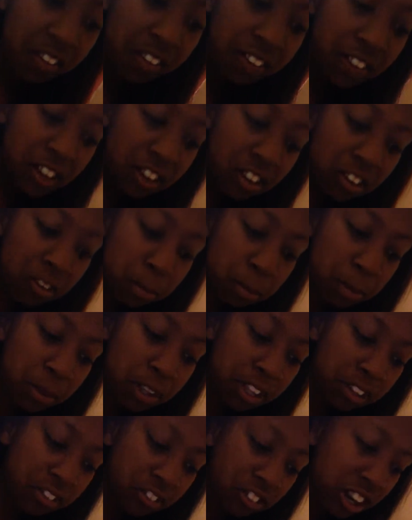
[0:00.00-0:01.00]
there could
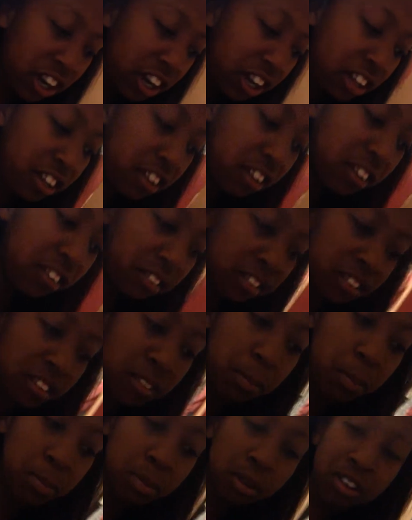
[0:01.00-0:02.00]
be Johnny's
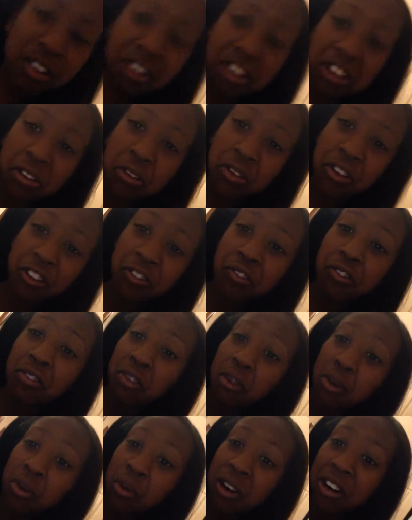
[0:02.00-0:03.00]
pudding on the
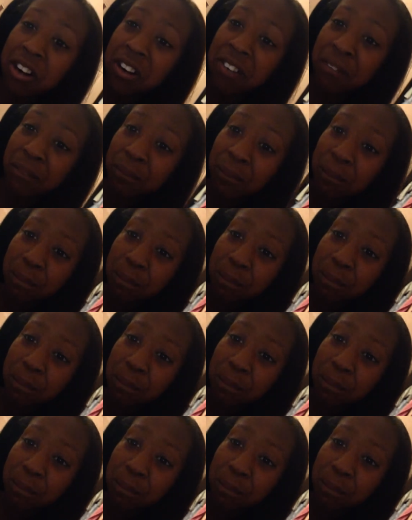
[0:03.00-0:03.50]
floor,